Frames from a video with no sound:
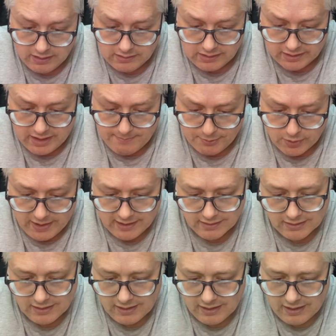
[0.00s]
Lucky Boy,
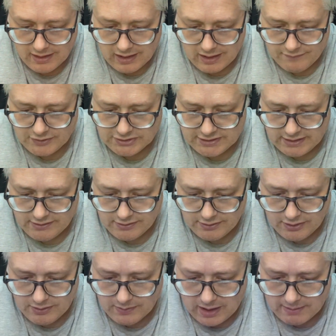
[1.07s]
have you seen the
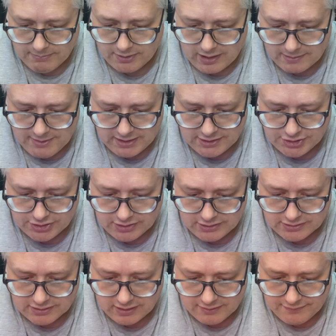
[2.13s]
new upcoming
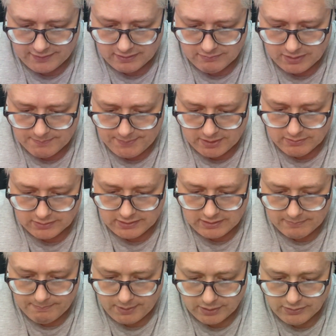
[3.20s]
issues? I think we're building
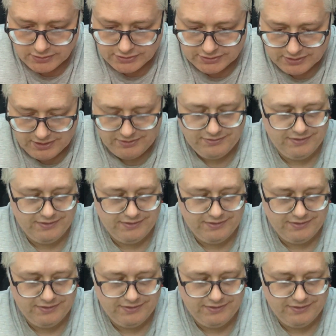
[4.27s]
a boat soon.